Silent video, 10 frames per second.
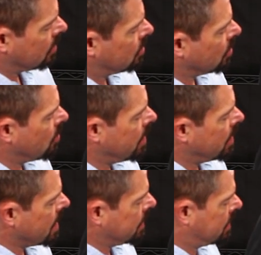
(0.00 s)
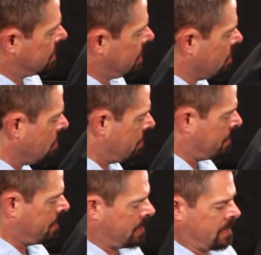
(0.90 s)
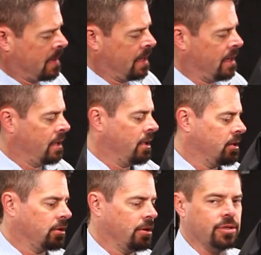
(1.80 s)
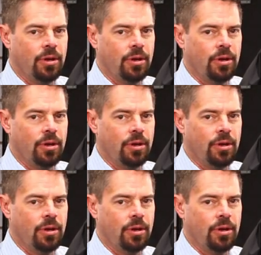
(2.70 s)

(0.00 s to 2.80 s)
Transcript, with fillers: to create a nice seal so there's